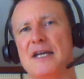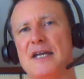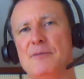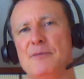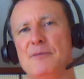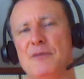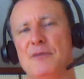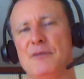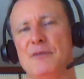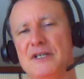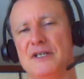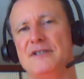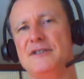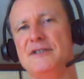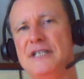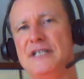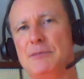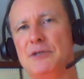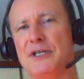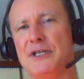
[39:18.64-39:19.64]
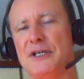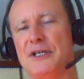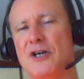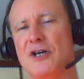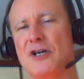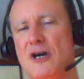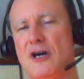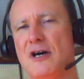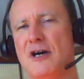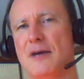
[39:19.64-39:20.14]
But deeply
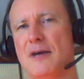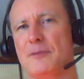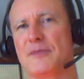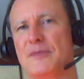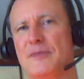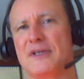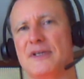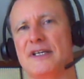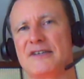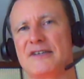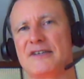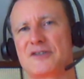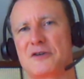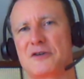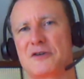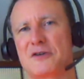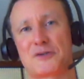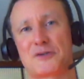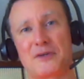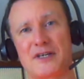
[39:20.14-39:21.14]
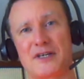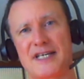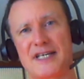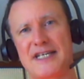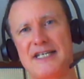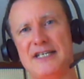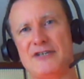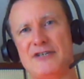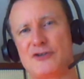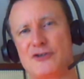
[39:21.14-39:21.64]
calm is also the
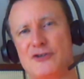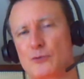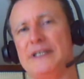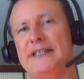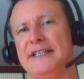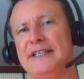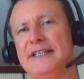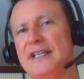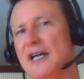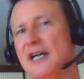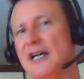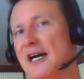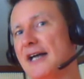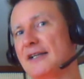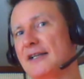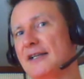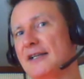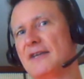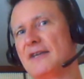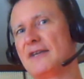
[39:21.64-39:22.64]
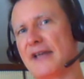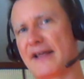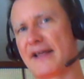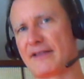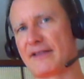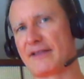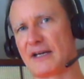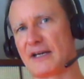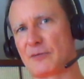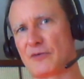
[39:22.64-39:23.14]
key to really high-level
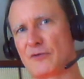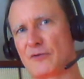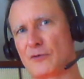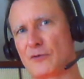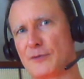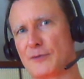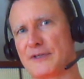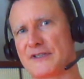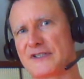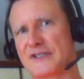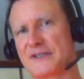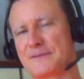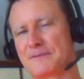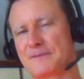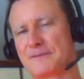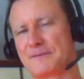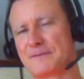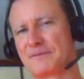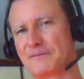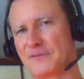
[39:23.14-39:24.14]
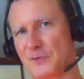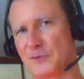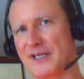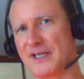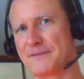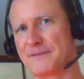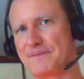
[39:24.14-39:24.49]
athletic performance, right?